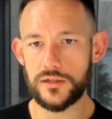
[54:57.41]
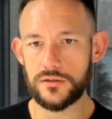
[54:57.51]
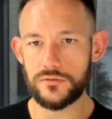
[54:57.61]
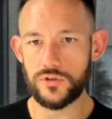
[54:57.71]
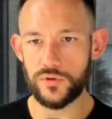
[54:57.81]

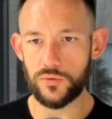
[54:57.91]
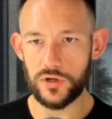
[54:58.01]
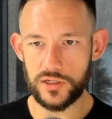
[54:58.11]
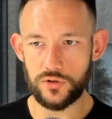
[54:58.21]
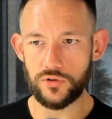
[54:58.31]
doing
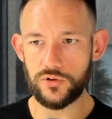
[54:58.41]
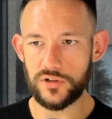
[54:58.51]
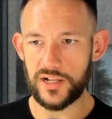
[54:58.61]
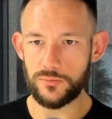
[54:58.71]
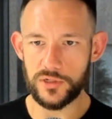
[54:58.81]
work at Google
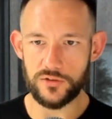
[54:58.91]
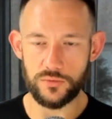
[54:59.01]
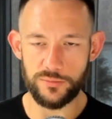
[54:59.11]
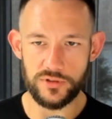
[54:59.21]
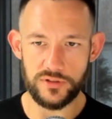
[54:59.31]
Cloud, because
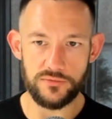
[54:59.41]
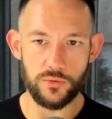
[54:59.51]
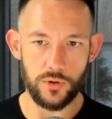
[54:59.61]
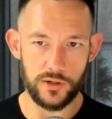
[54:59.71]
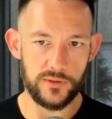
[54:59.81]
we believe in the
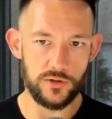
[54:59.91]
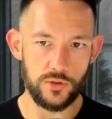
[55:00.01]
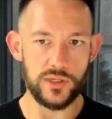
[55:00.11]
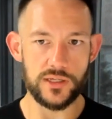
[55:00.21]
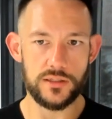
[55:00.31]
work they're
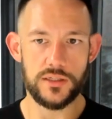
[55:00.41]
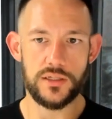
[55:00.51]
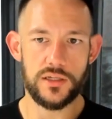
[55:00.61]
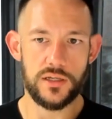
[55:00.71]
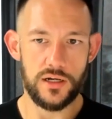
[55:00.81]
doing.
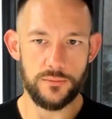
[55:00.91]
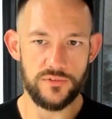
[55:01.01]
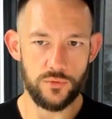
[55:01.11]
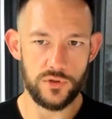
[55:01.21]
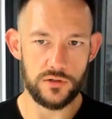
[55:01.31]

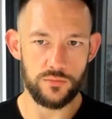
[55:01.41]
So we're